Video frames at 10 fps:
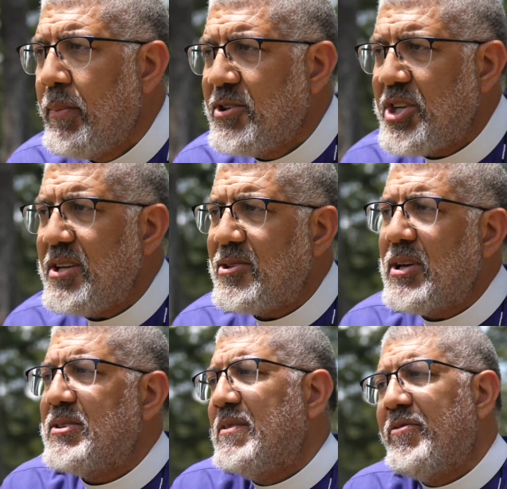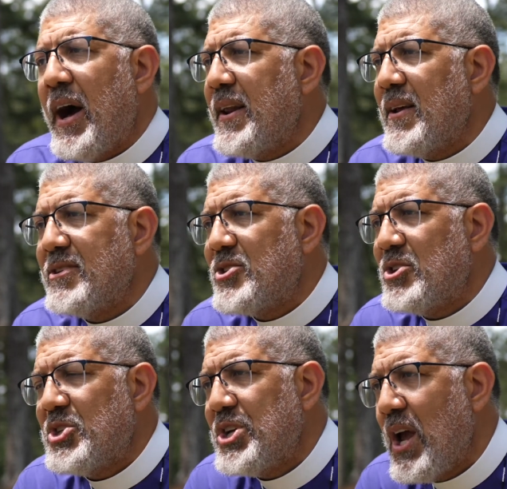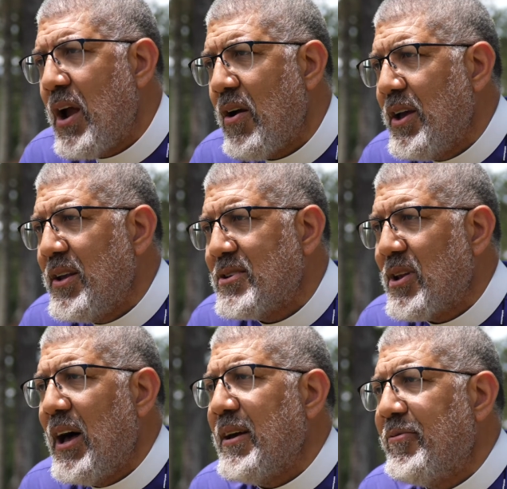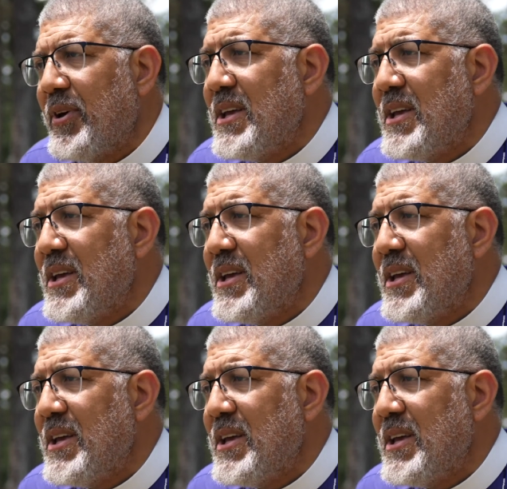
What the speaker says: But Jesus has invited us to share in his life,